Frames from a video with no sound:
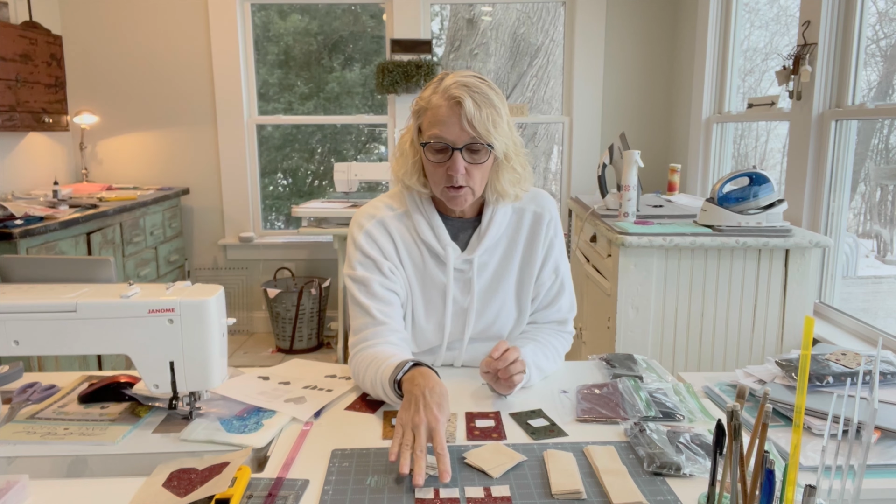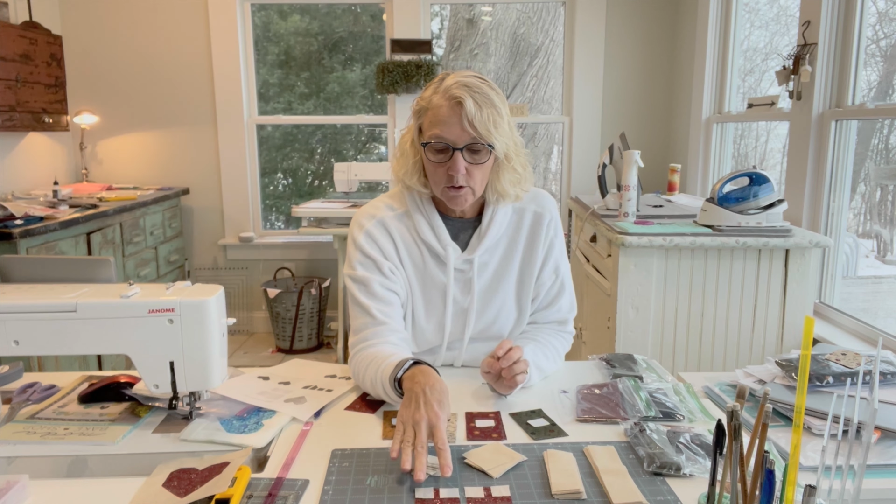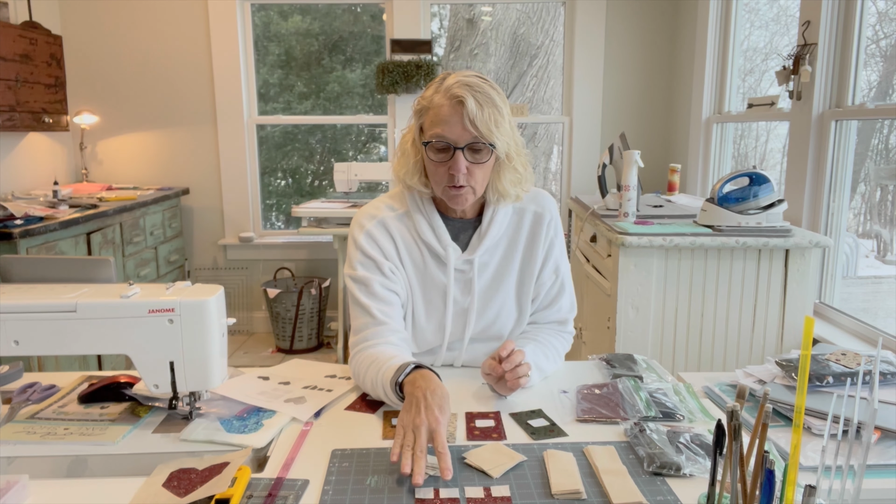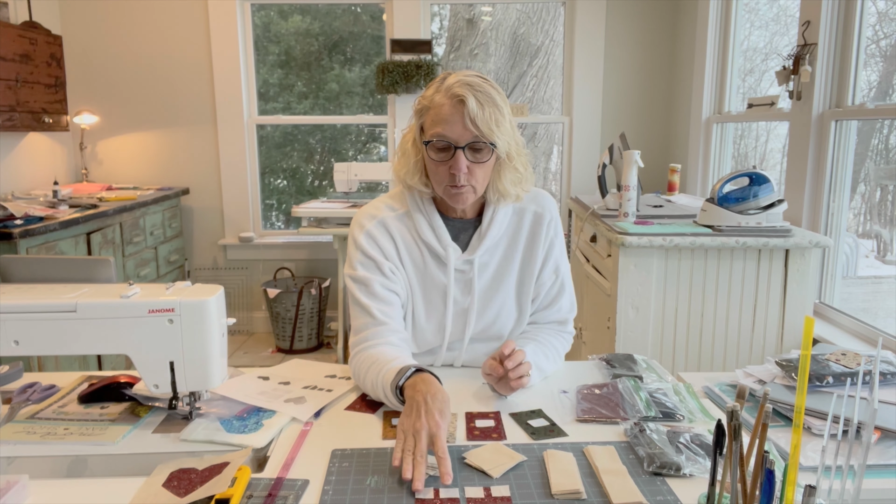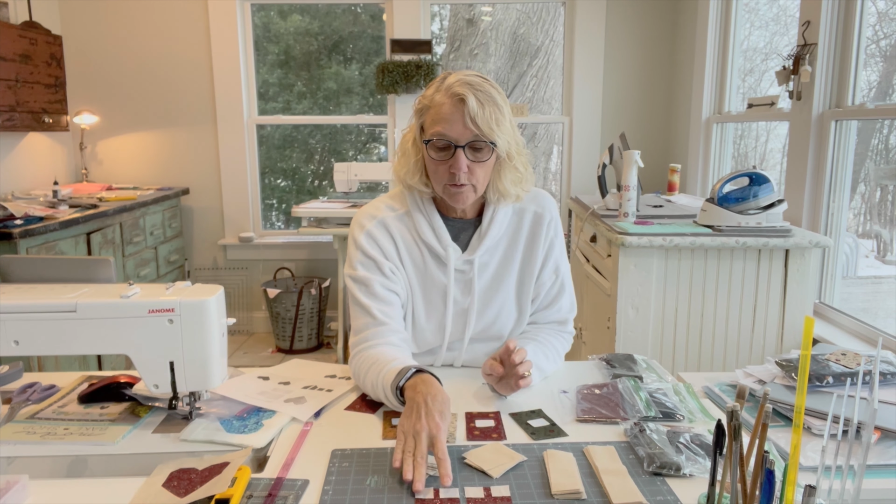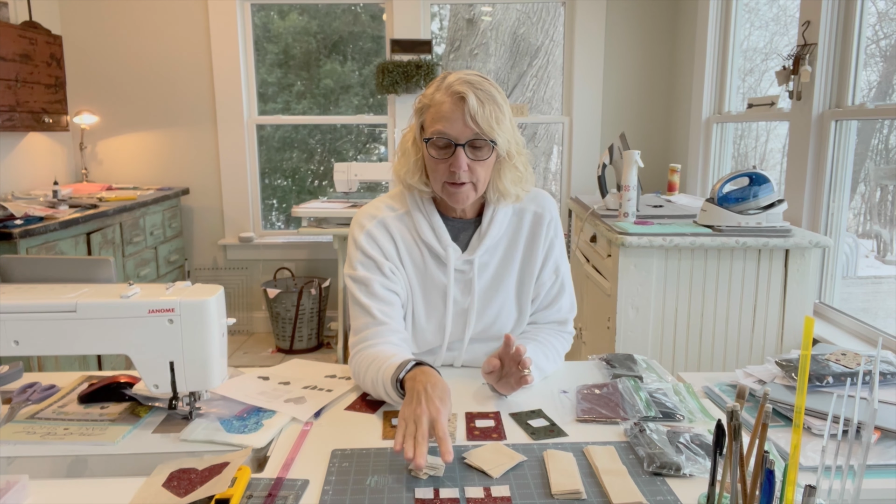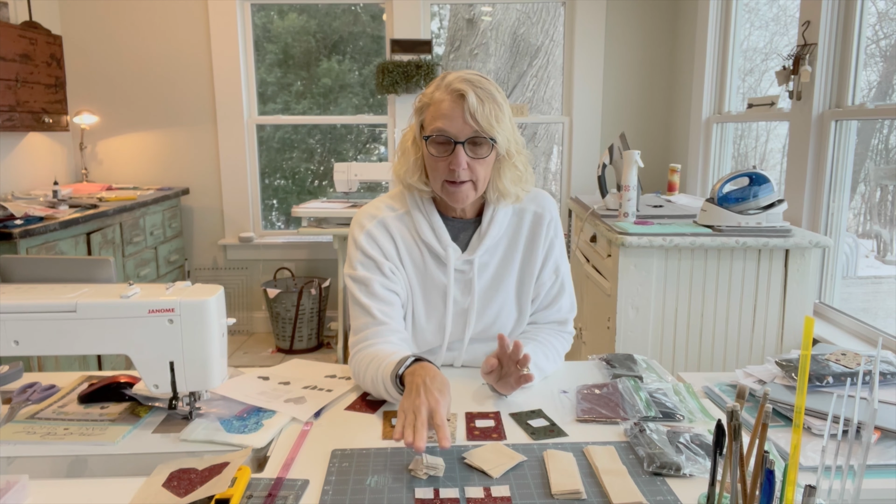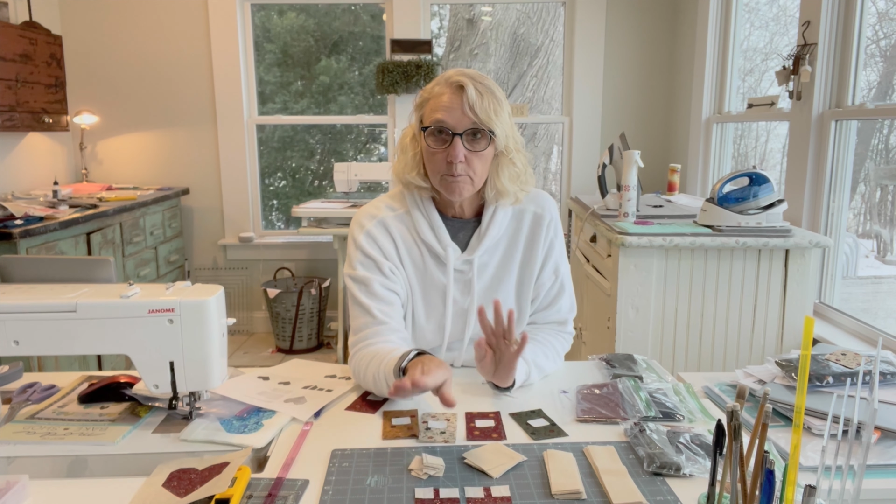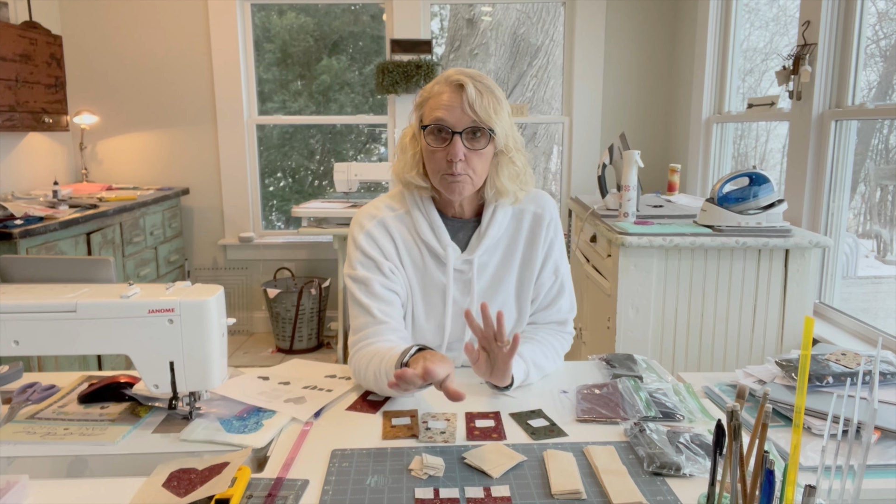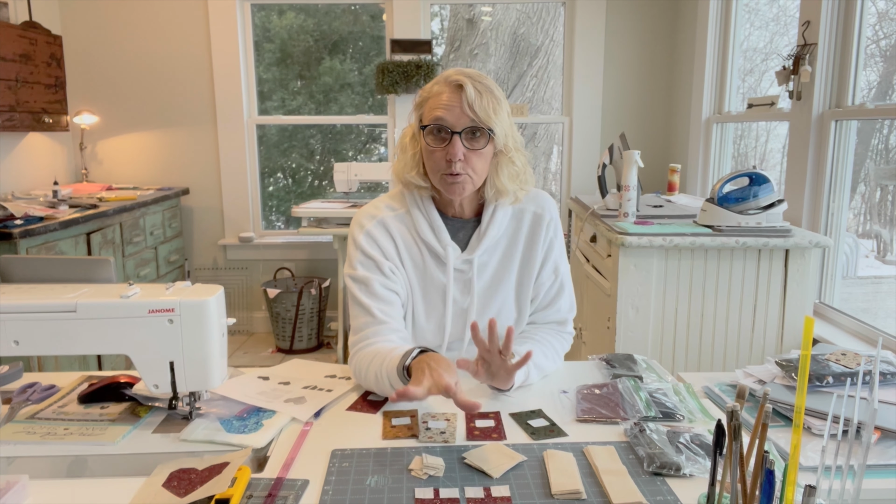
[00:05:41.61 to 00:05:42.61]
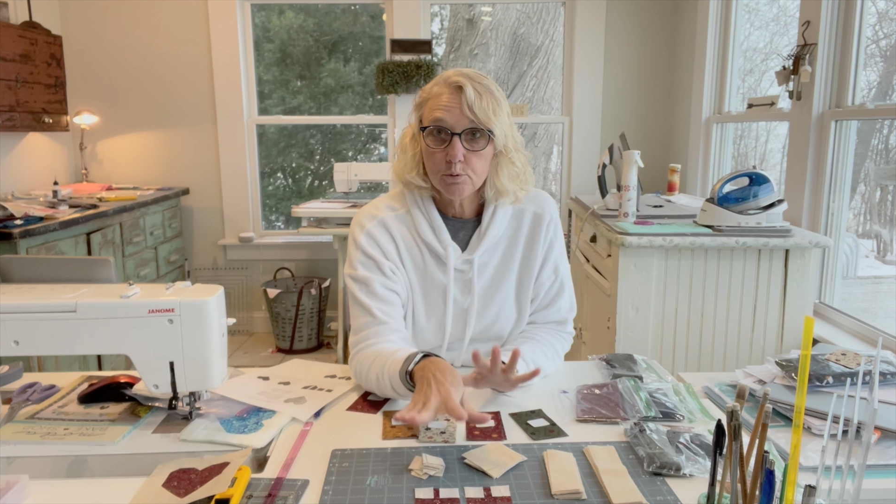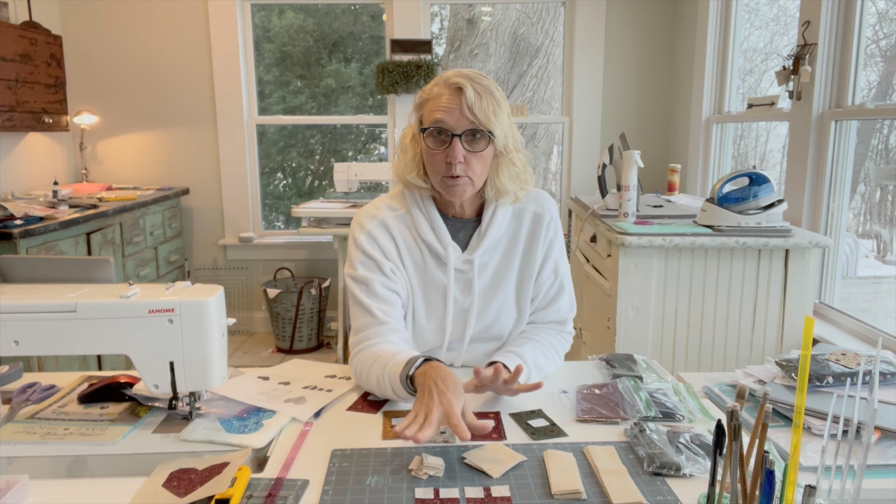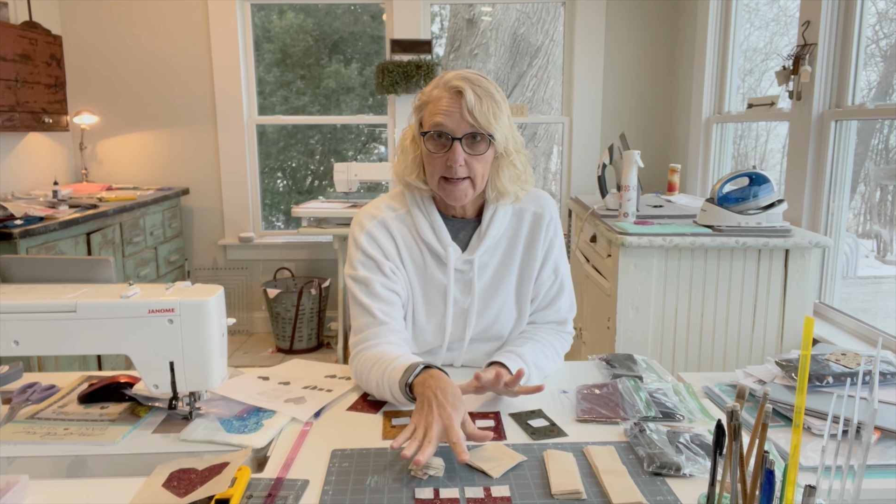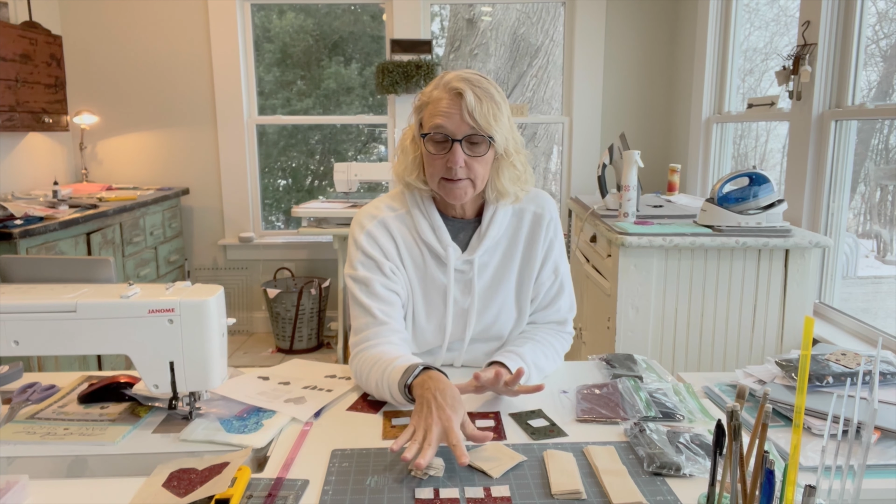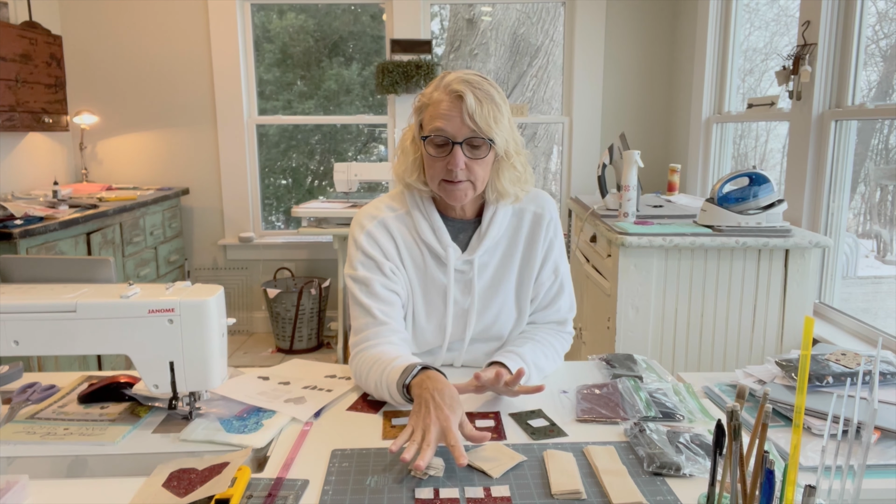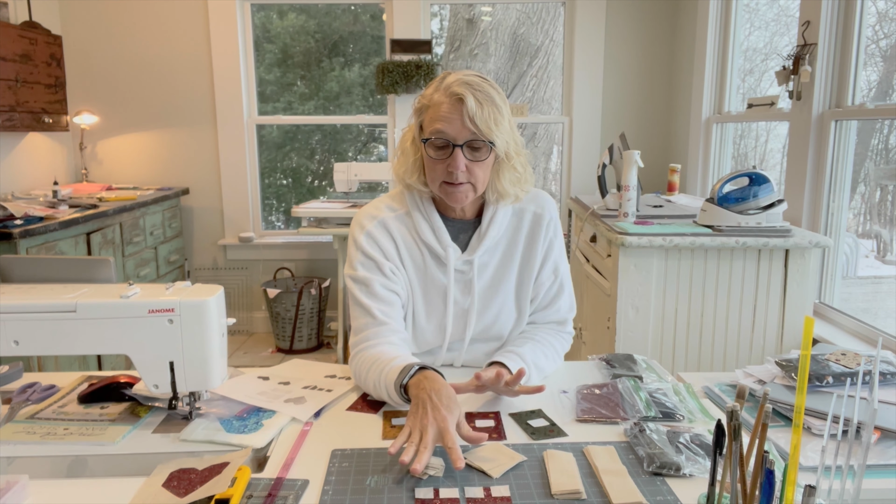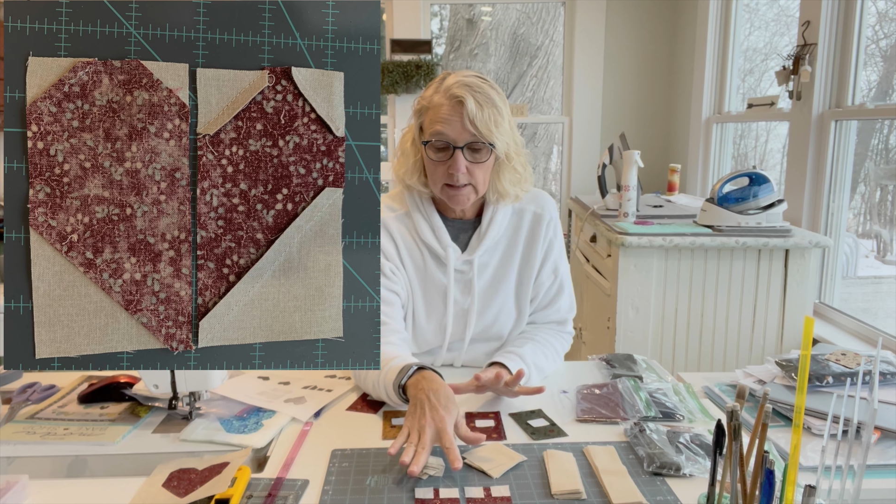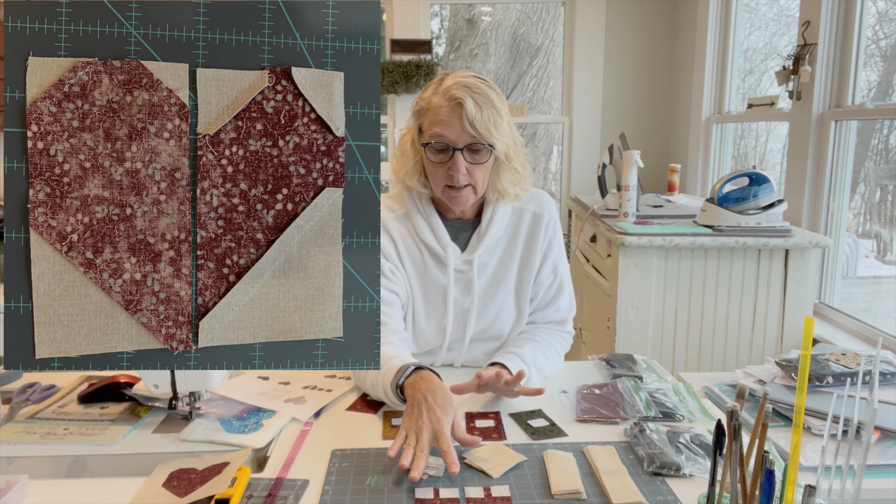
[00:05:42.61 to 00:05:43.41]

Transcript: you will then press